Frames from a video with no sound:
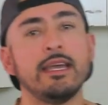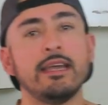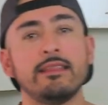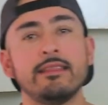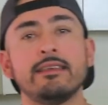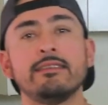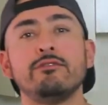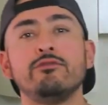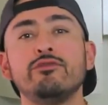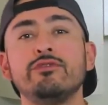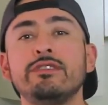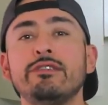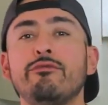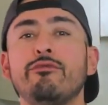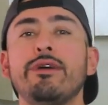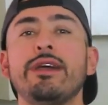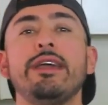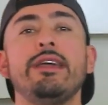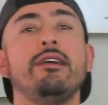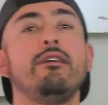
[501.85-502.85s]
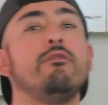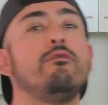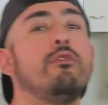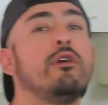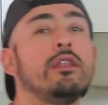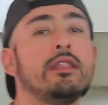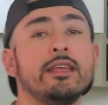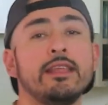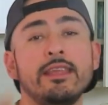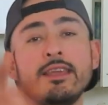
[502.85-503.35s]
and that's losing weight
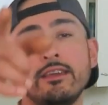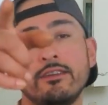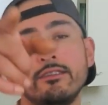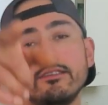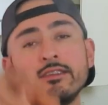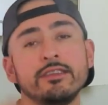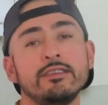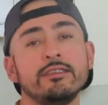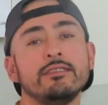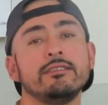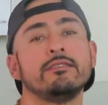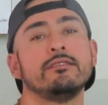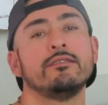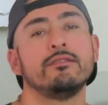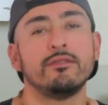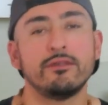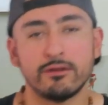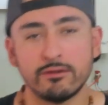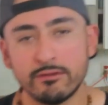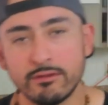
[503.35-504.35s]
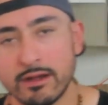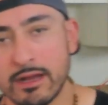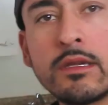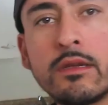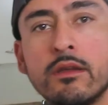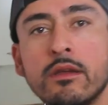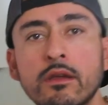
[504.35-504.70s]
while eating cookies. Alright.